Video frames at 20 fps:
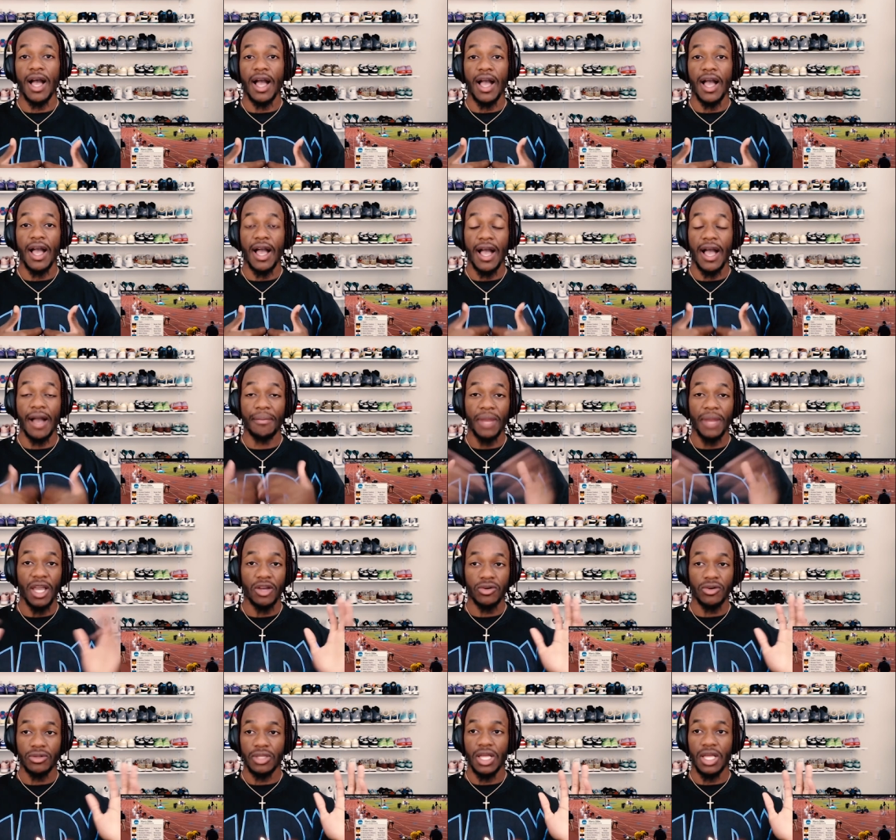I'm not
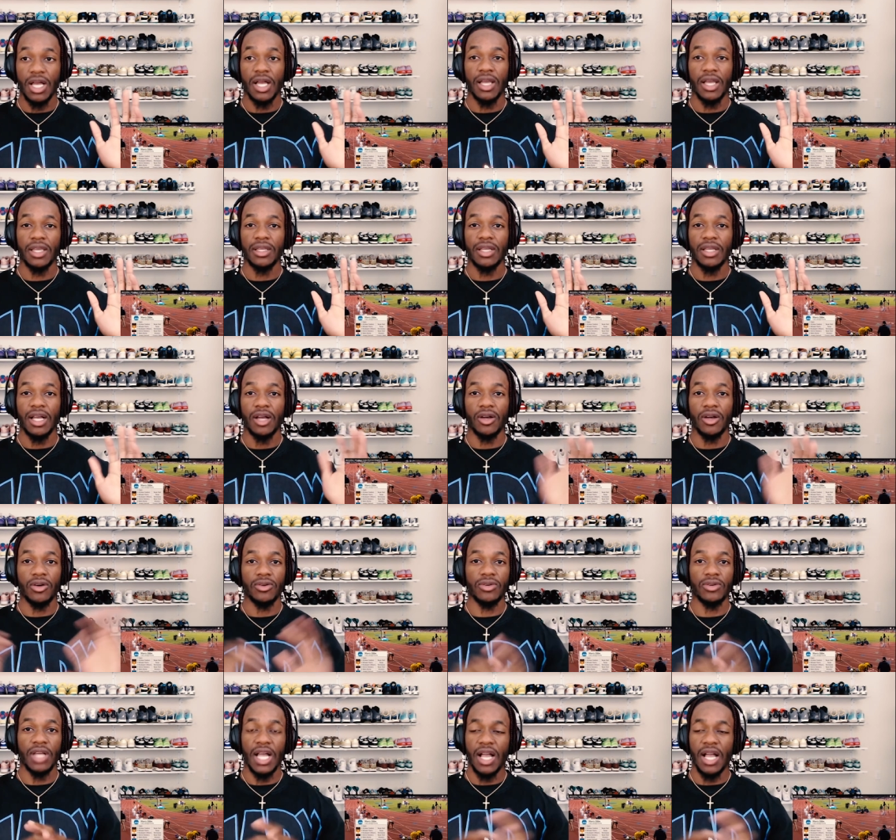going to lie.
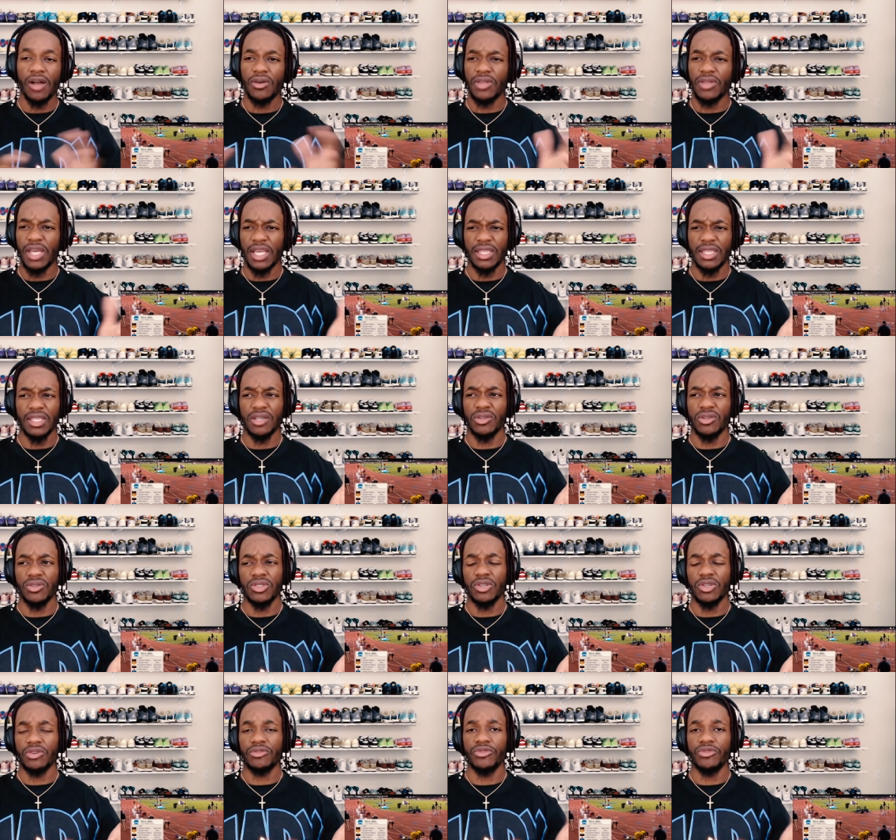I think I only
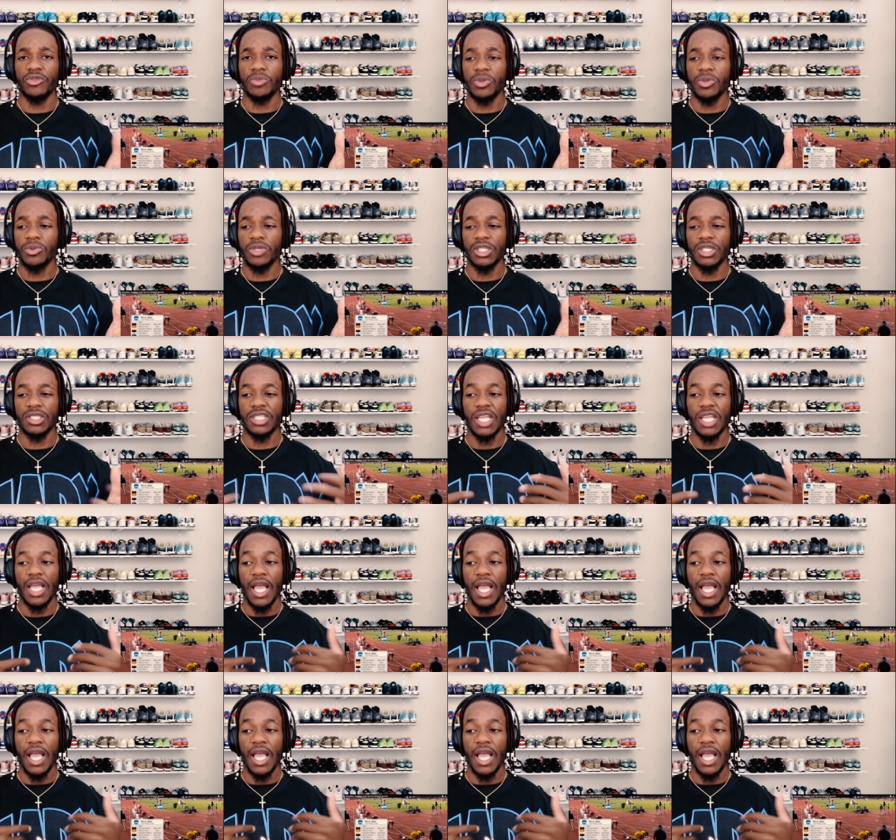told a few people this.